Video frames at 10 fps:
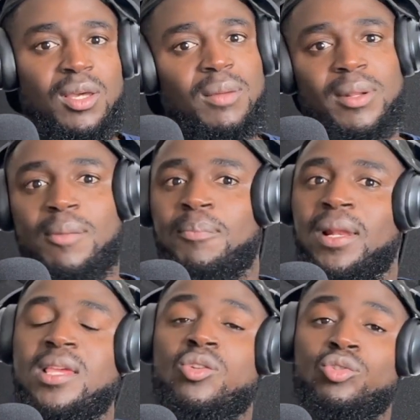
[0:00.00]
like,
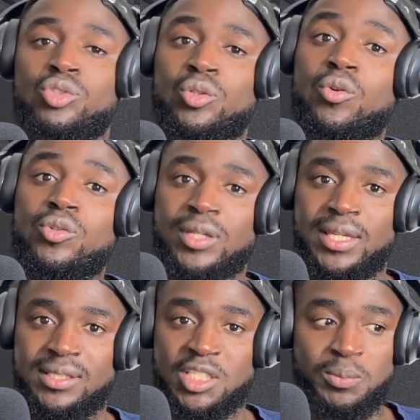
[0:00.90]
please control your
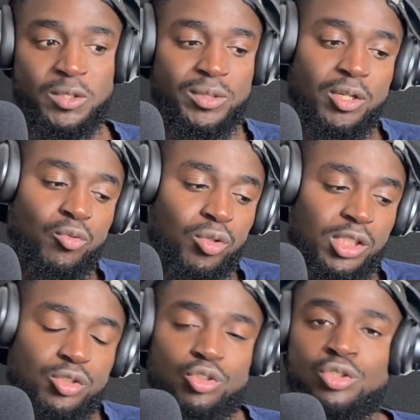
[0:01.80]
kids, especially when they're
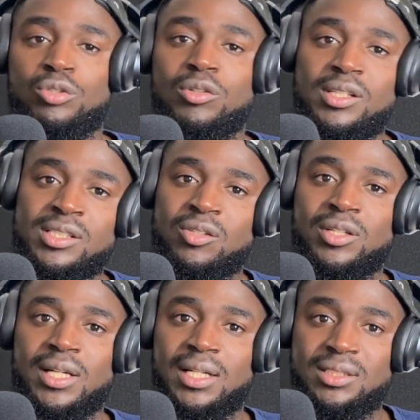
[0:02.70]
running to trolleys and all that.